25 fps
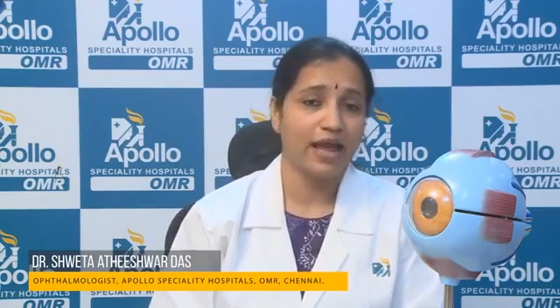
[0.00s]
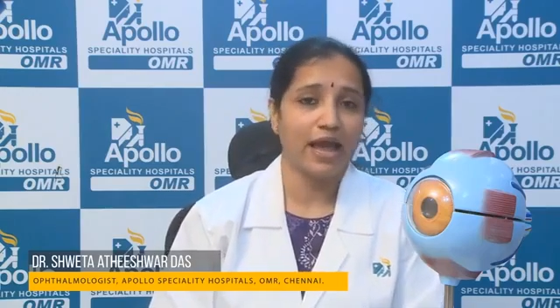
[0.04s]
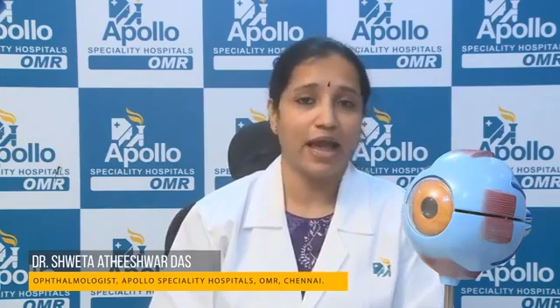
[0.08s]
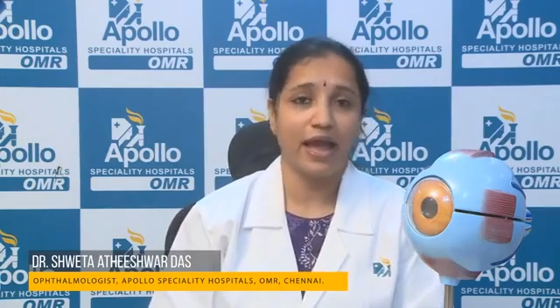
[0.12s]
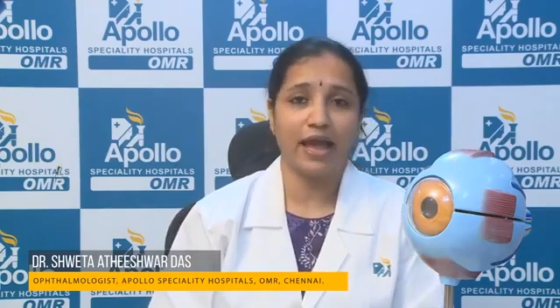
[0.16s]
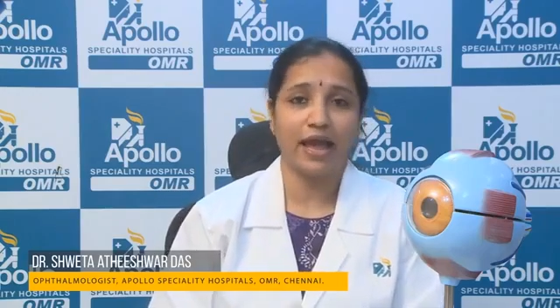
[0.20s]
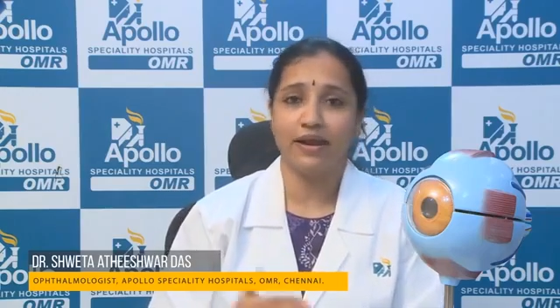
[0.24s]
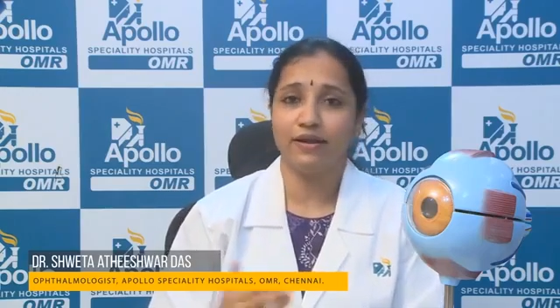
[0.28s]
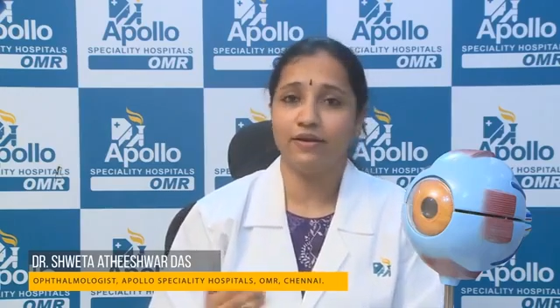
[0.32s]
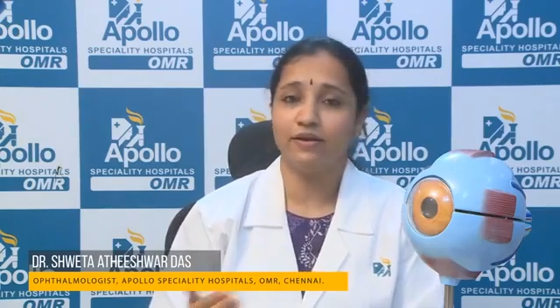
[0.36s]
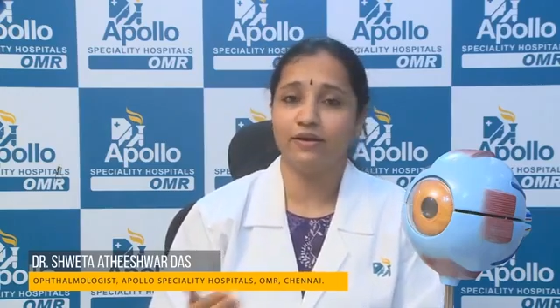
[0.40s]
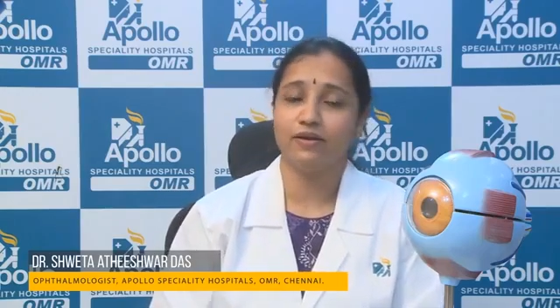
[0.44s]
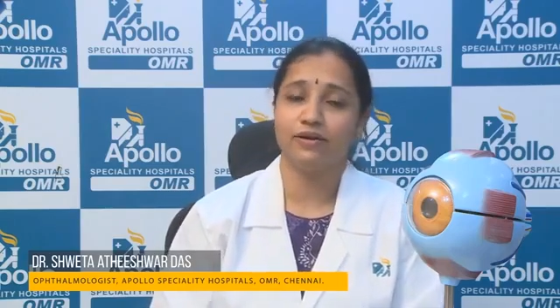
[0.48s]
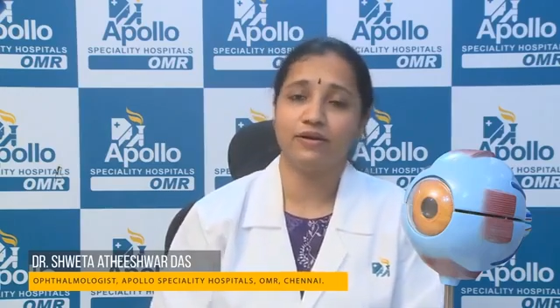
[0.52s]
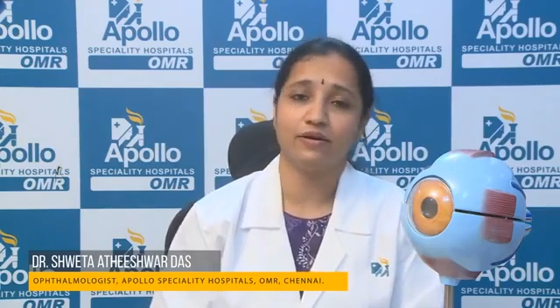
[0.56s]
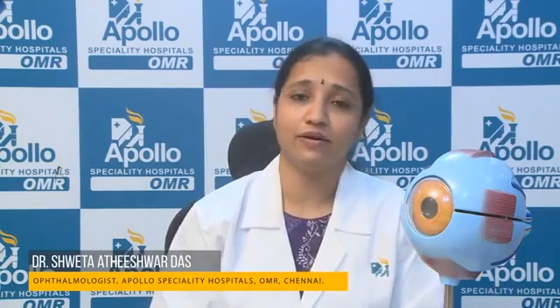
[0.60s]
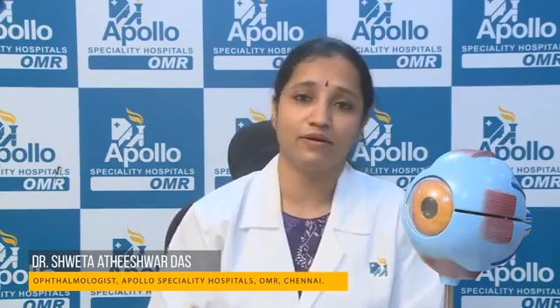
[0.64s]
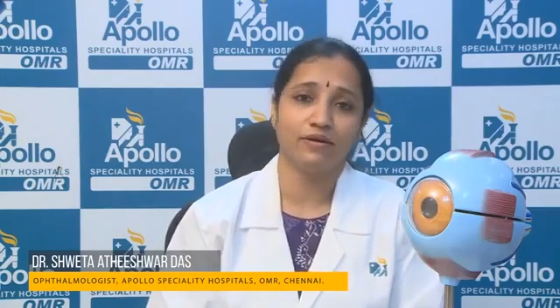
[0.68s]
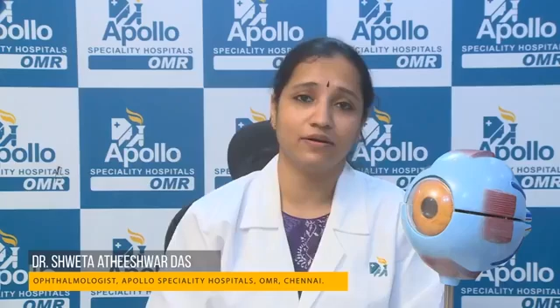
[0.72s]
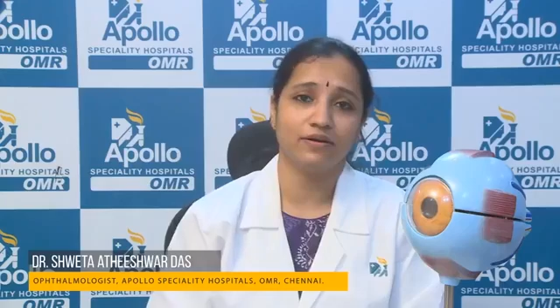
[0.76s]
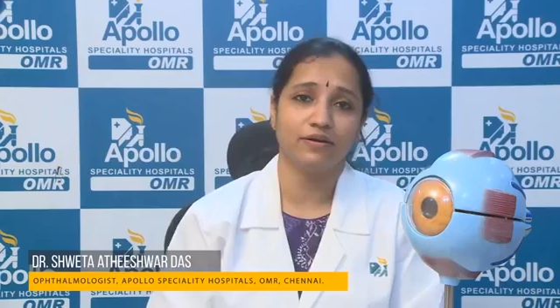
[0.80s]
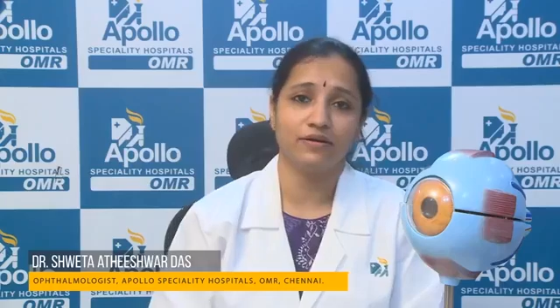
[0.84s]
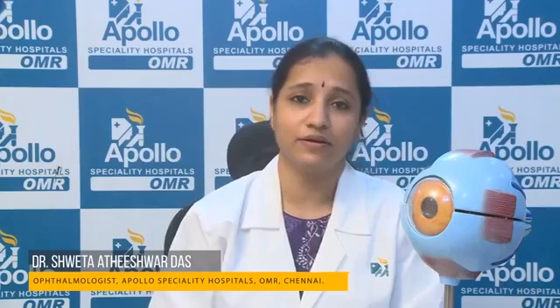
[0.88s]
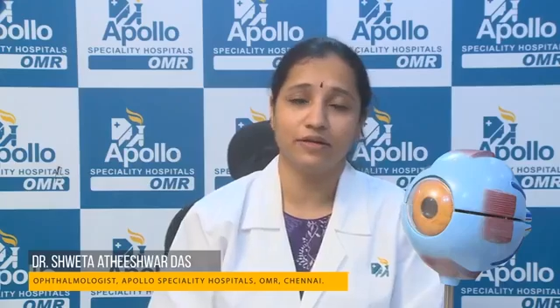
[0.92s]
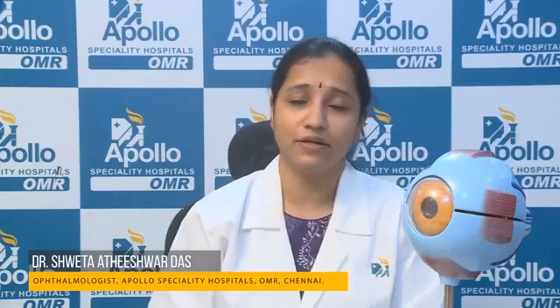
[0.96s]
and
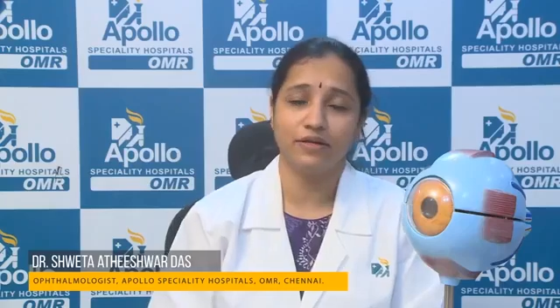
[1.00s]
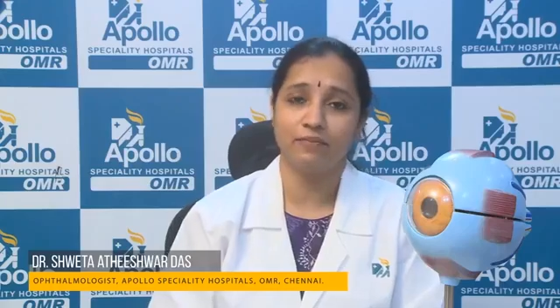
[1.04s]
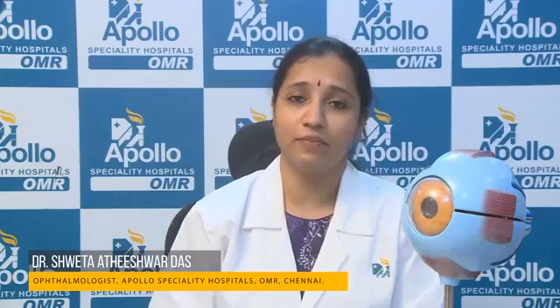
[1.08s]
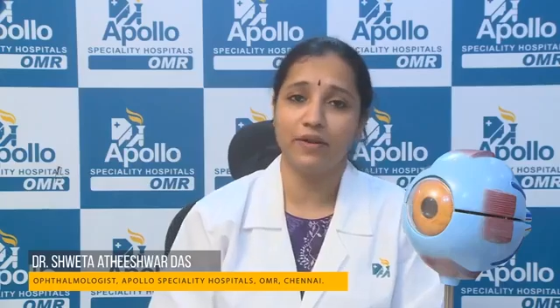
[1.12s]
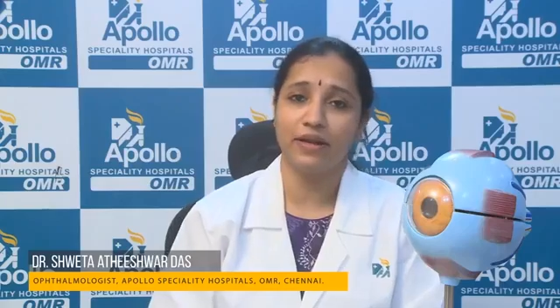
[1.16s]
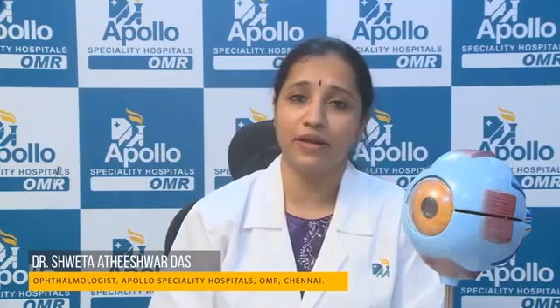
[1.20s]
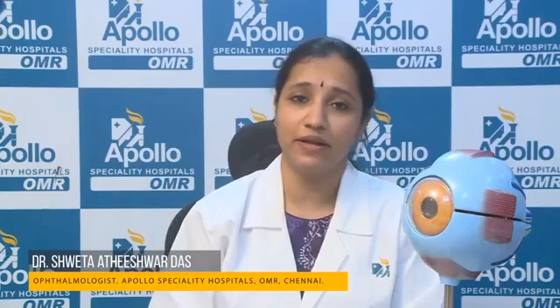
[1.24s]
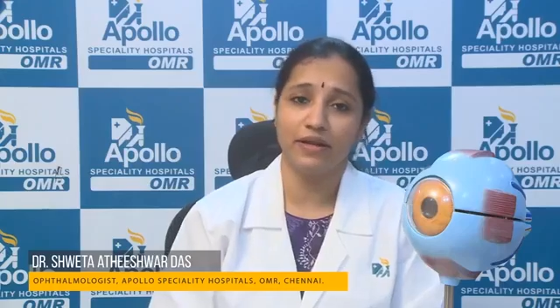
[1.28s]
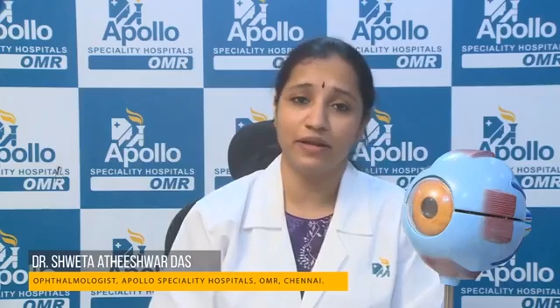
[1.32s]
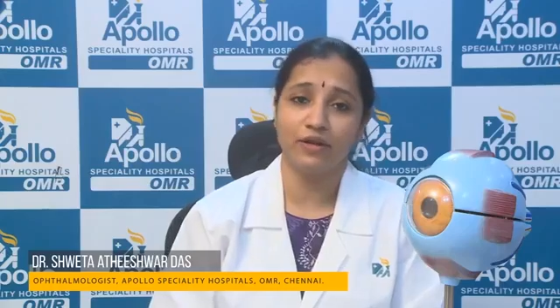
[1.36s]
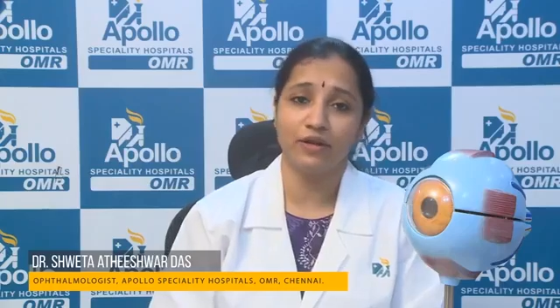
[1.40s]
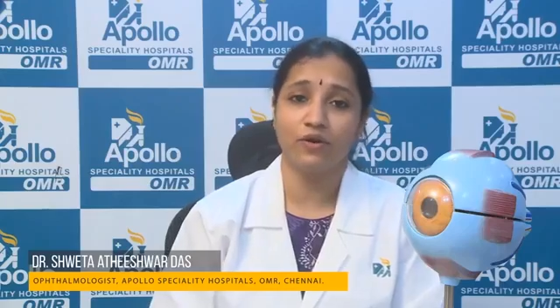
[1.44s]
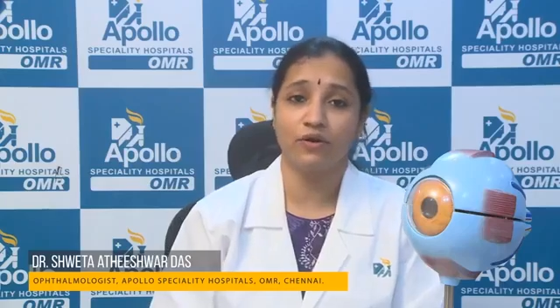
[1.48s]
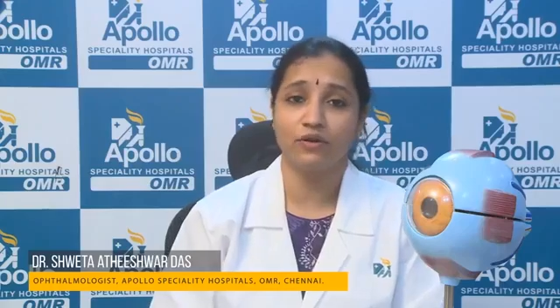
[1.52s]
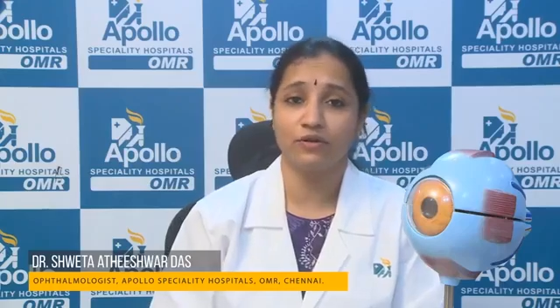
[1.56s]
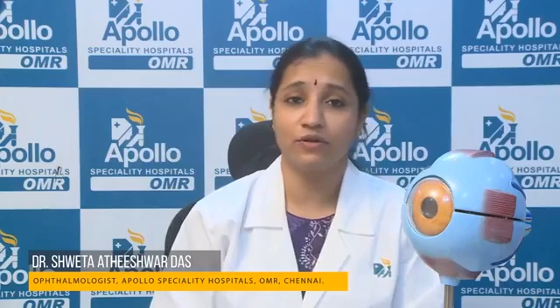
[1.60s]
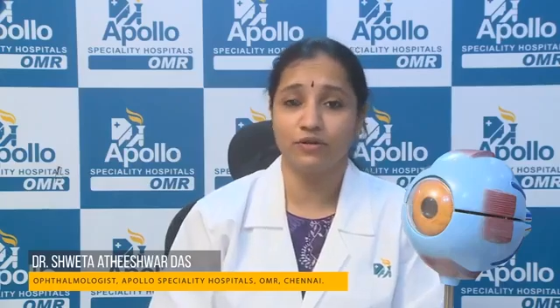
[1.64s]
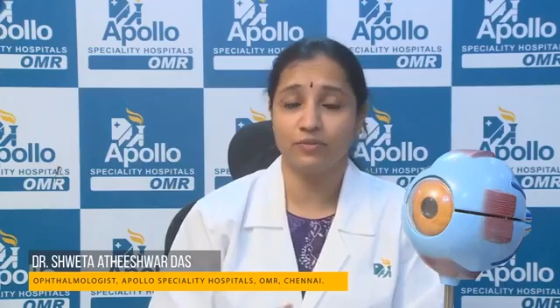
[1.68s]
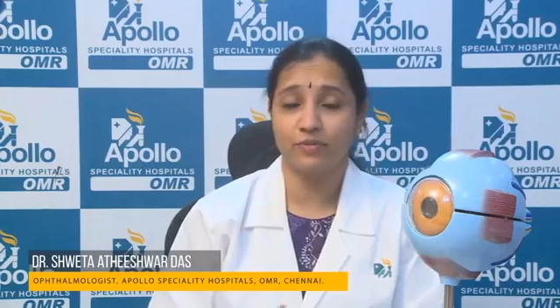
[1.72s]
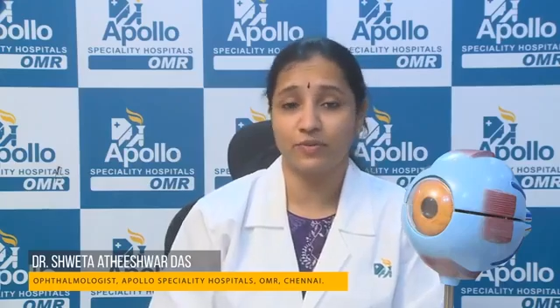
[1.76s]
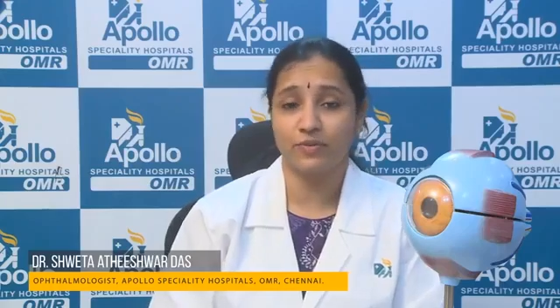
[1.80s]
depending on the